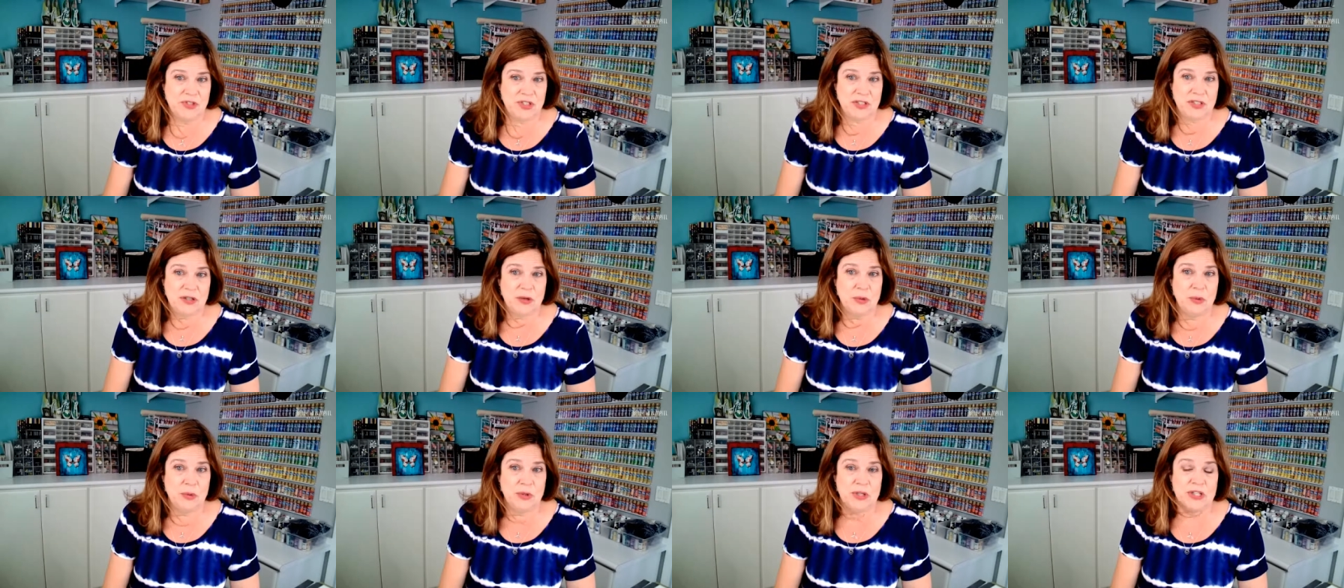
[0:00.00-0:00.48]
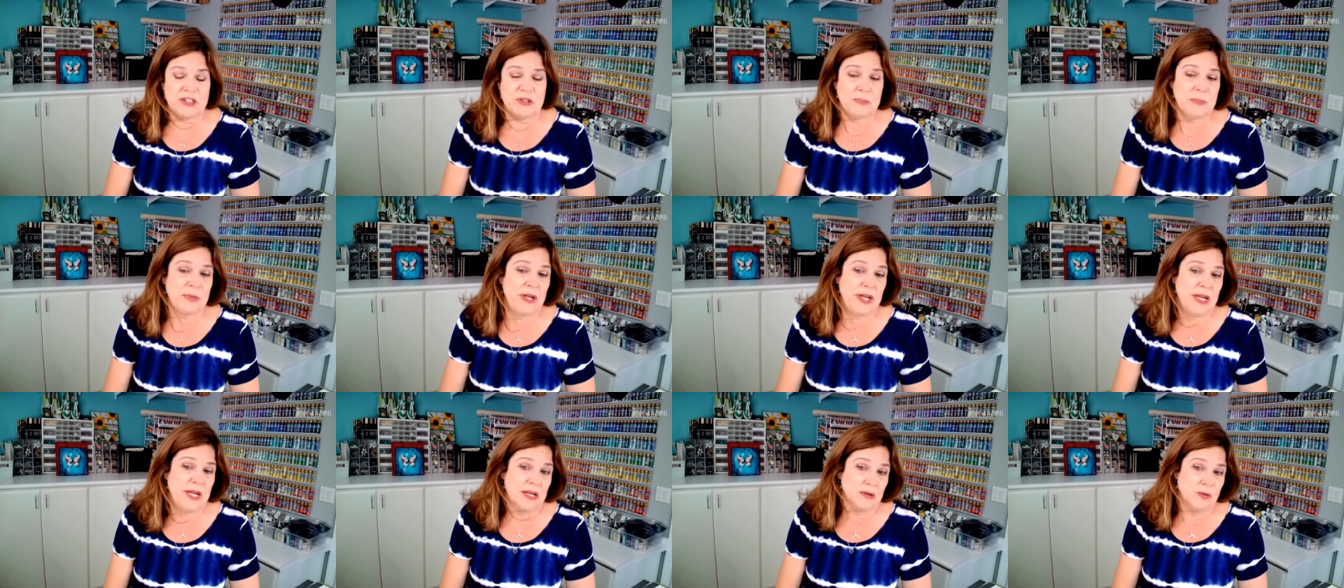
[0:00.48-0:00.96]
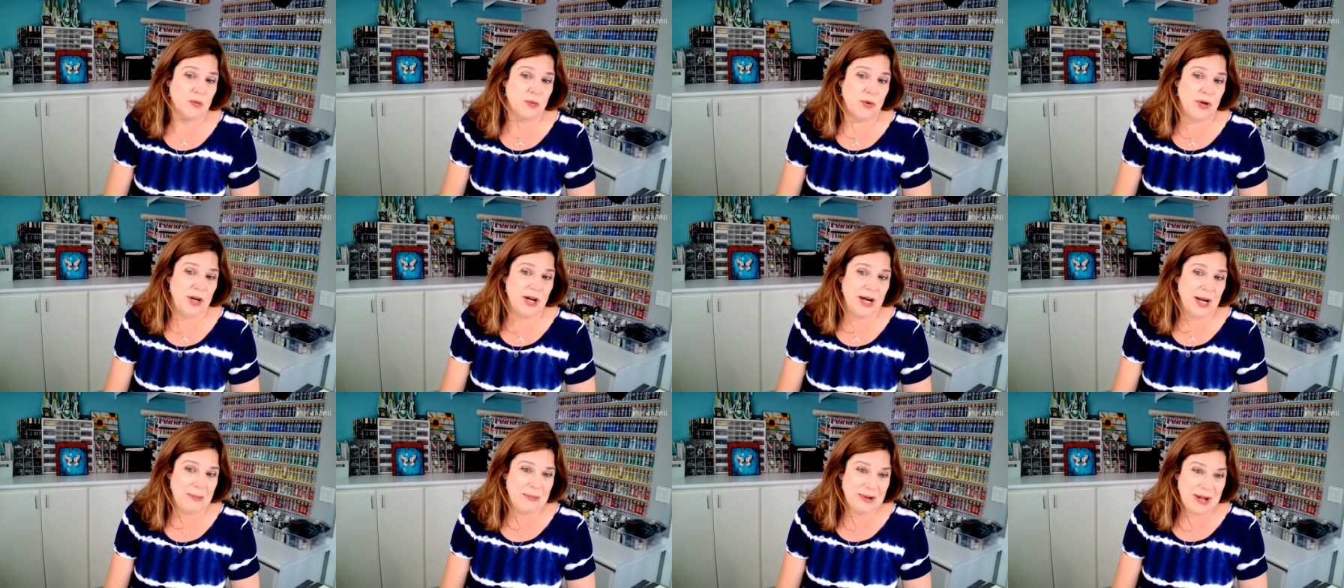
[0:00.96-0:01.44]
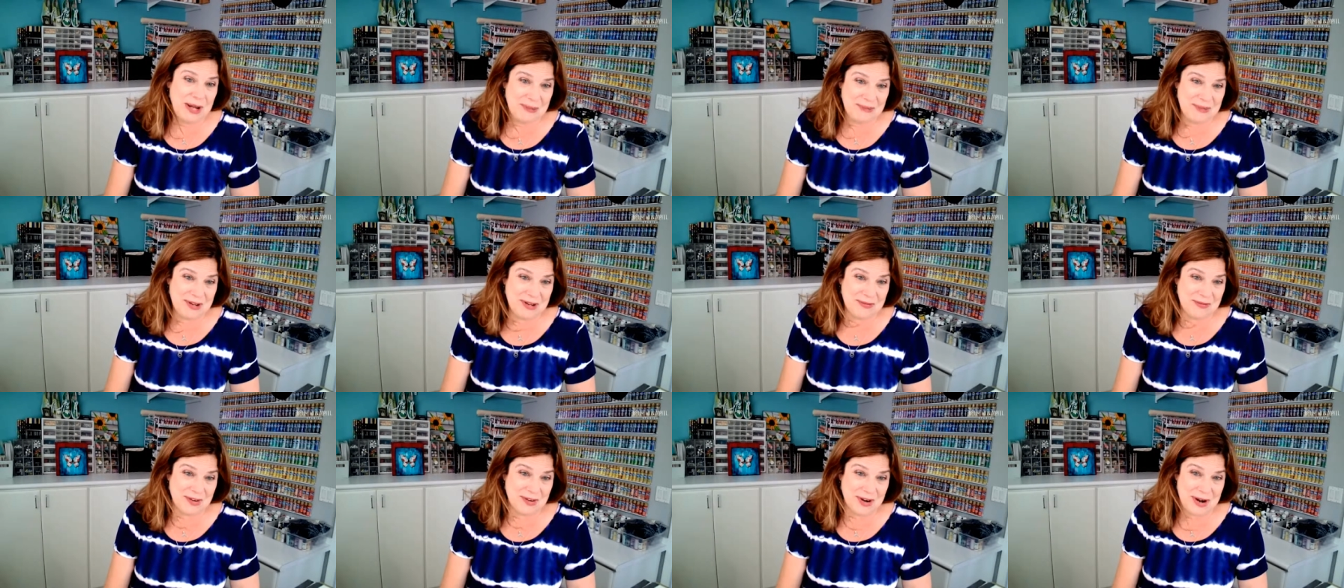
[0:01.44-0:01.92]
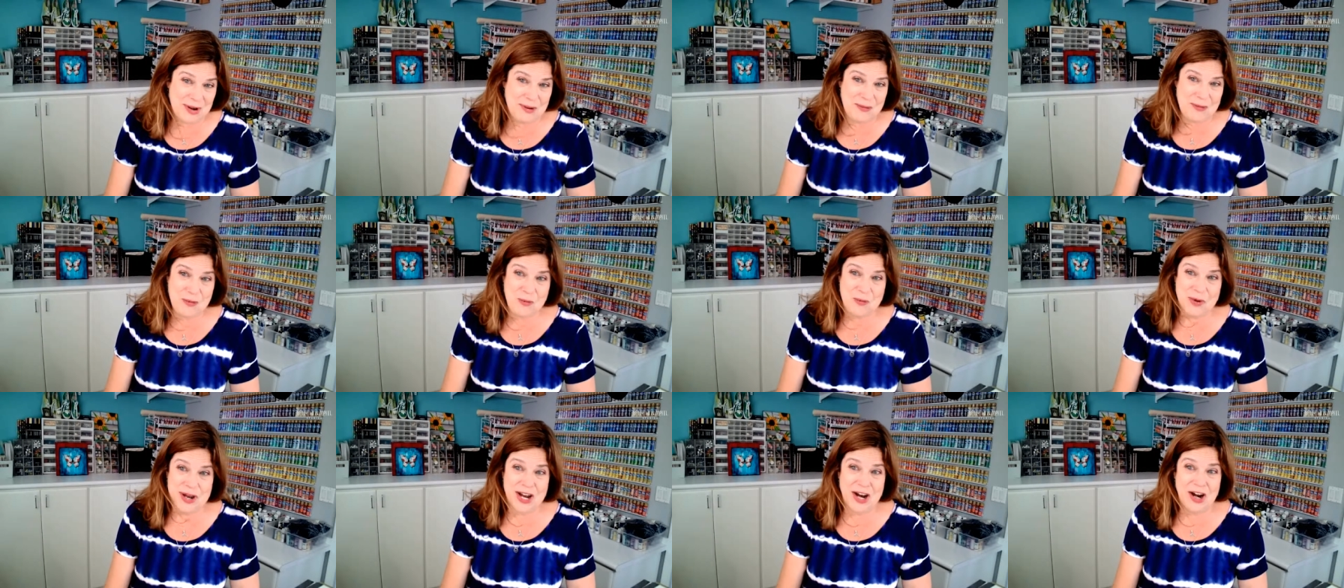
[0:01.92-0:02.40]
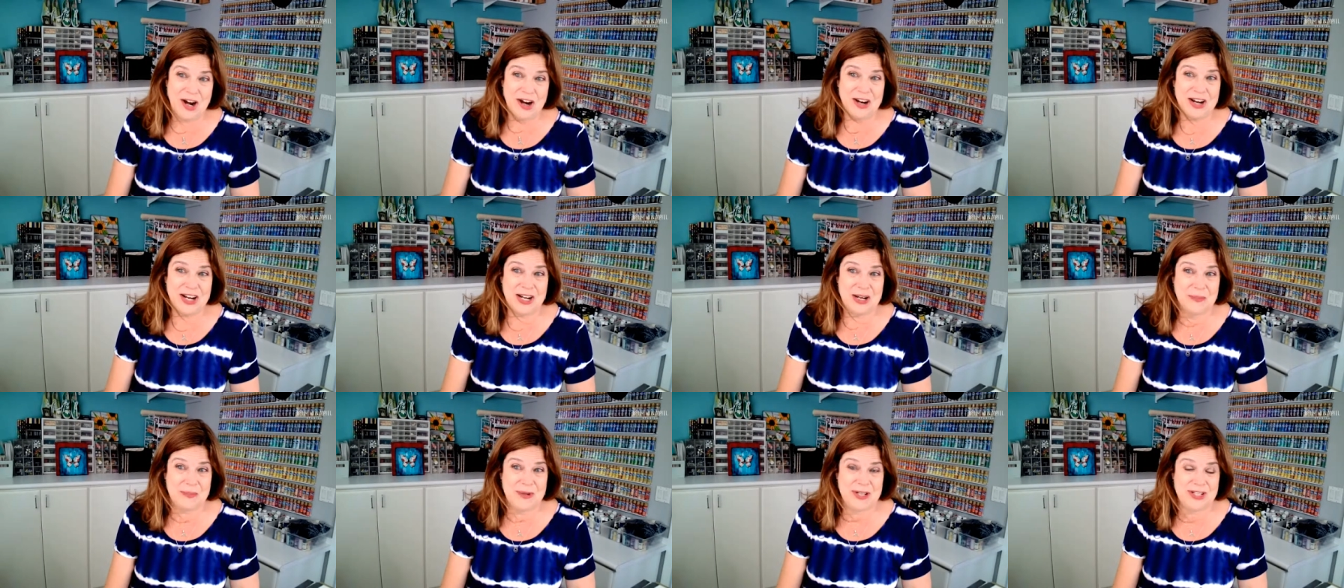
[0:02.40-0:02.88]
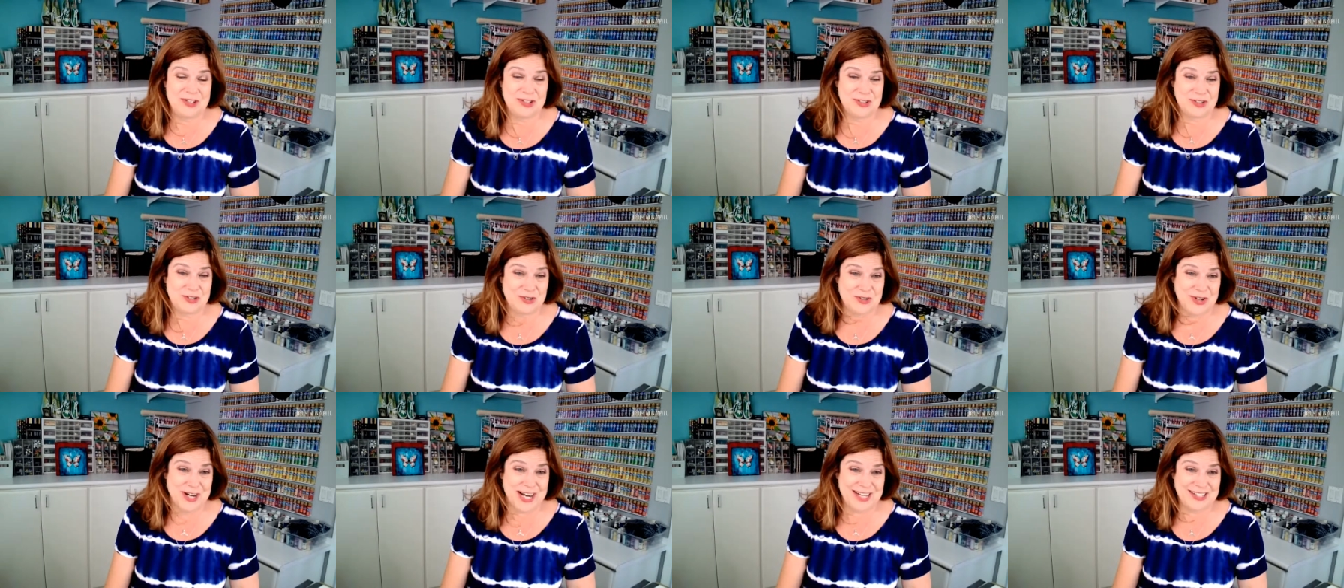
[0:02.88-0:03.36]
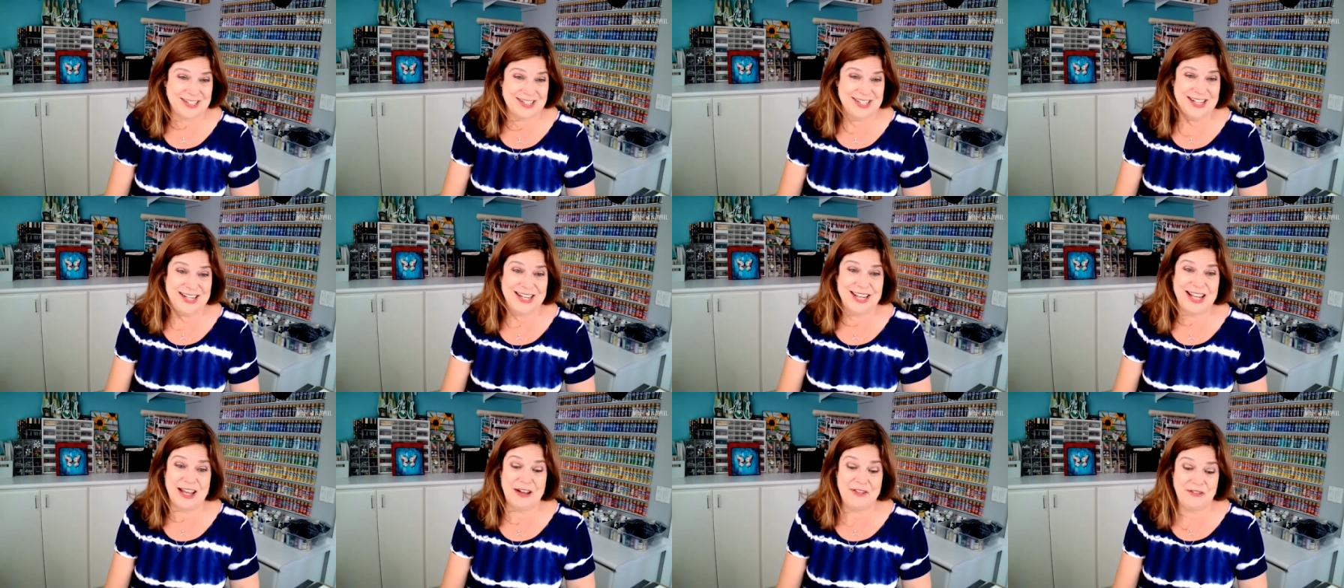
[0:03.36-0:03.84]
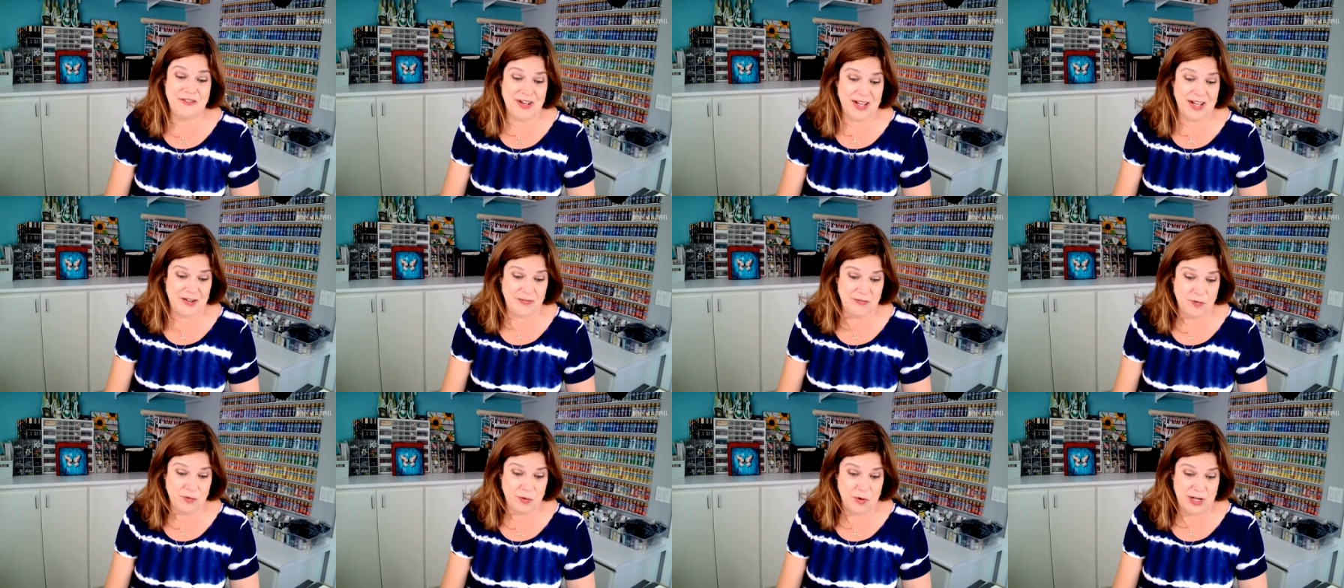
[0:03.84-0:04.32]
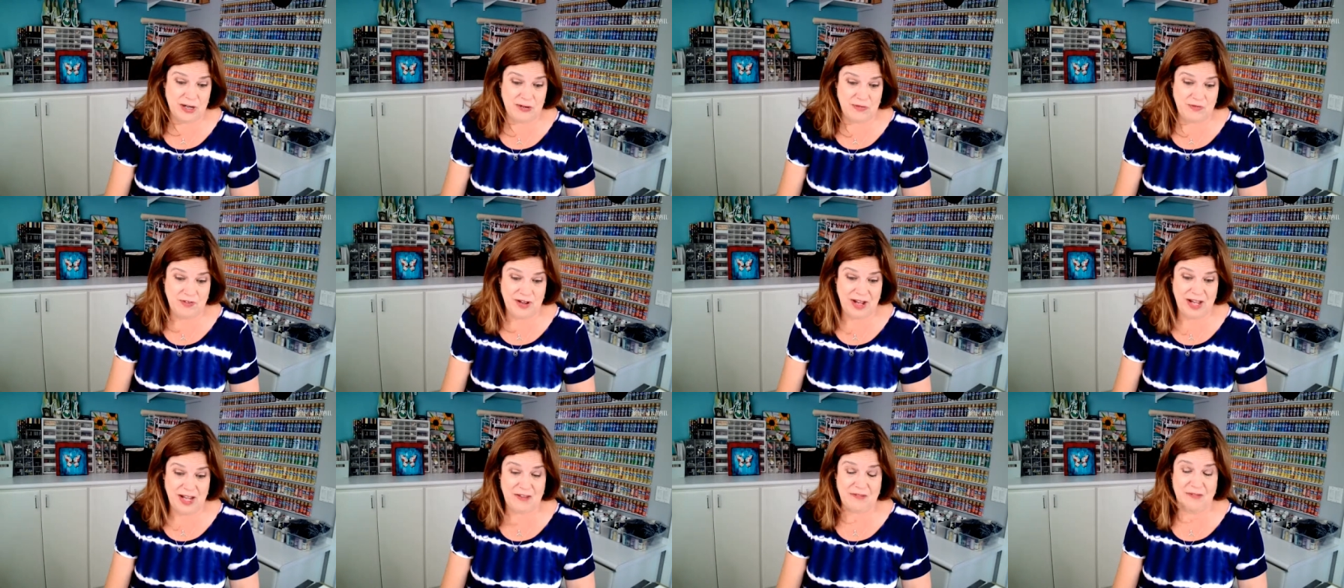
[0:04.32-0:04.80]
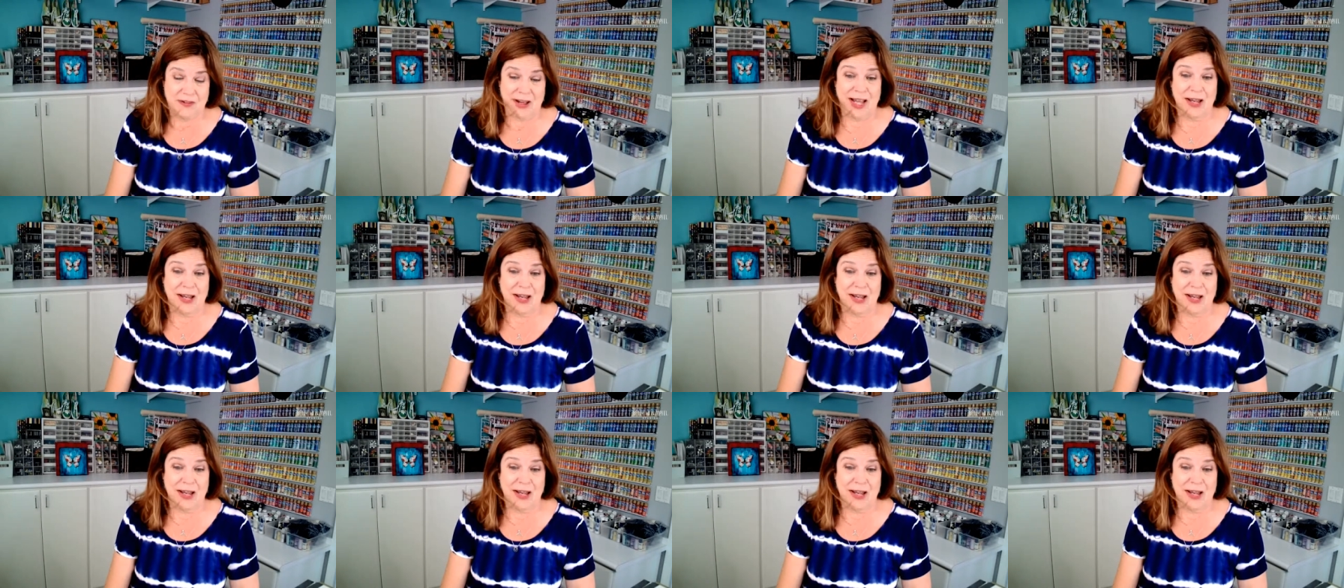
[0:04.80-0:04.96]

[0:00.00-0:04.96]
just going to explain where I'm coming from. We are going to be distracted at 5:45.